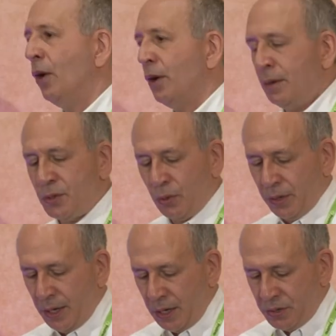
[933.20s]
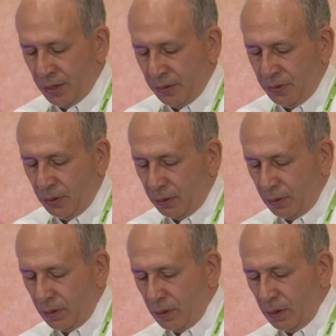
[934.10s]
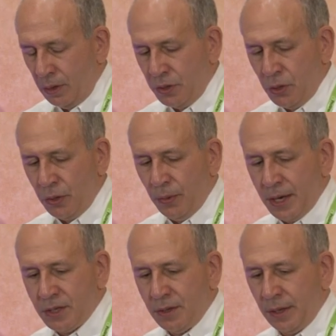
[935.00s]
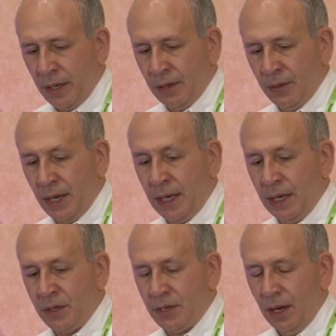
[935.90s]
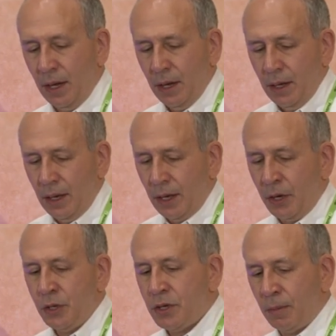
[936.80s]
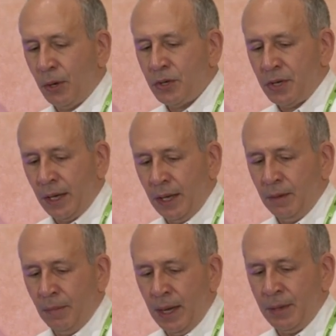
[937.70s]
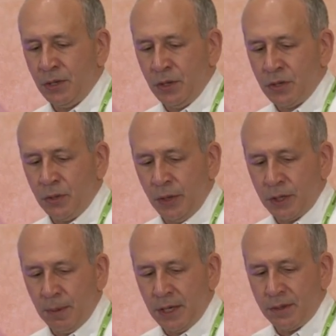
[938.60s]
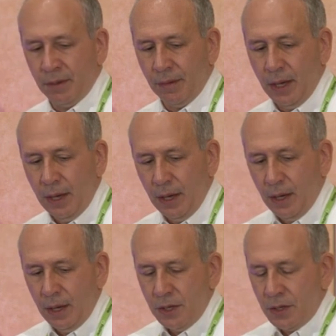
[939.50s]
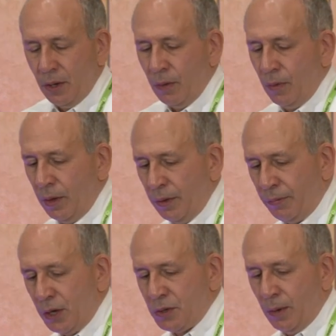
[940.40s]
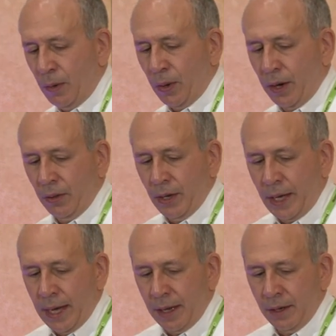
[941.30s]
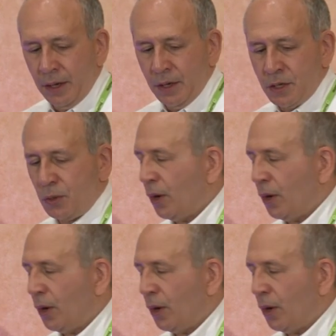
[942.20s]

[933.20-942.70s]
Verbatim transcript: volume sortation to address the, the needs. Uh, goods to person may be just too expensive. So the first one we're going to look at is